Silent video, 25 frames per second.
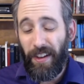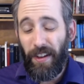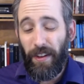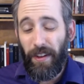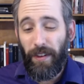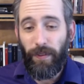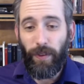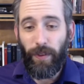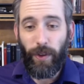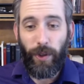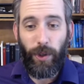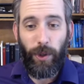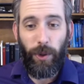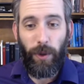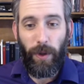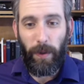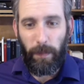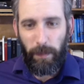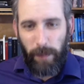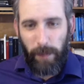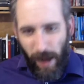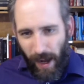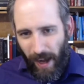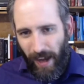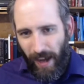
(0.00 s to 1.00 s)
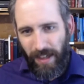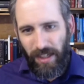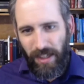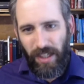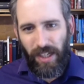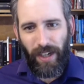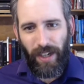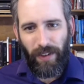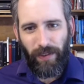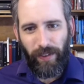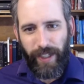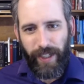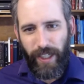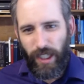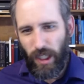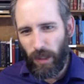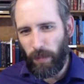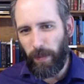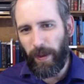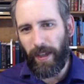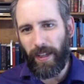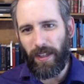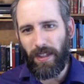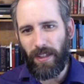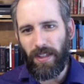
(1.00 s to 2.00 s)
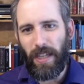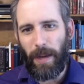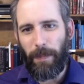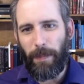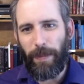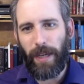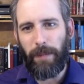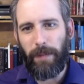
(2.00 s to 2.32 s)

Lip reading: for you to positively spin something